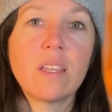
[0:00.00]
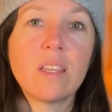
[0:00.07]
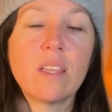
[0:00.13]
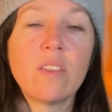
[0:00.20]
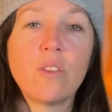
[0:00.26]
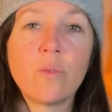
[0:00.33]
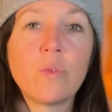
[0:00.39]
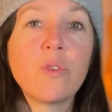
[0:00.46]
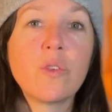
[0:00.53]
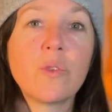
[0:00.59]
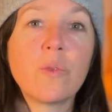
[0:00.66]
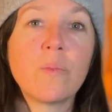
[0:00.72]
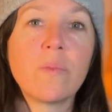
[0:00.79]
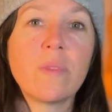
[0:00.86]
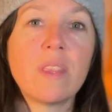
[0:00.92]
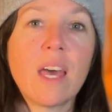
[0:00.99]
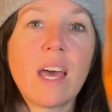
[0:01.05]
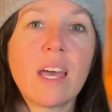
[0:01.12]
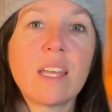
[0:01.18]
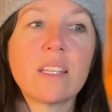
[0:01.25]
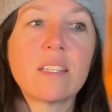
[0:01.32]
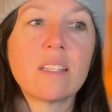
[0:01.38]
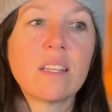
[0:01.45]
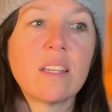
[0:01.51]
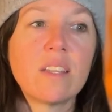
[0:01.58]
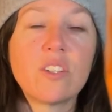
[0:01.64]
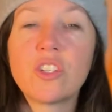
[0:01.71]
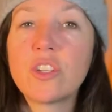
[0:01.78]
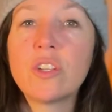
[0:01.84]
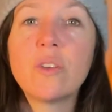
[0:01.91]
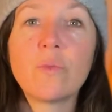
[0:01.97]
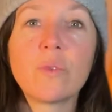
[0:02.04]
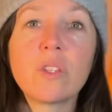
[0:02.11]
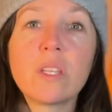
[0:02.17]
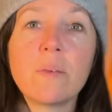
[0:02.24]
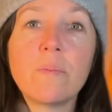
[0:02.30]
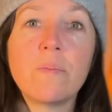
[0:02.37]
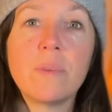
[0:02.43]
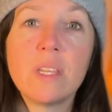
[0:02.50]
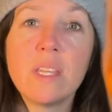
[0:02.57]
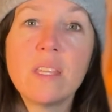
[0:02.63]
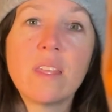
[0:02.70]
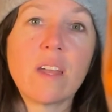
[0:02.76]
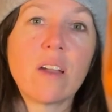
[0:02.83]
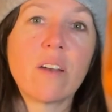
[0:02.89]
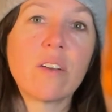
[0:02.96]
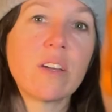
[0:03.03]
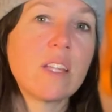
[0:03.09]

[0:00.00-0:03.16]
in the room that shouldn't really be there.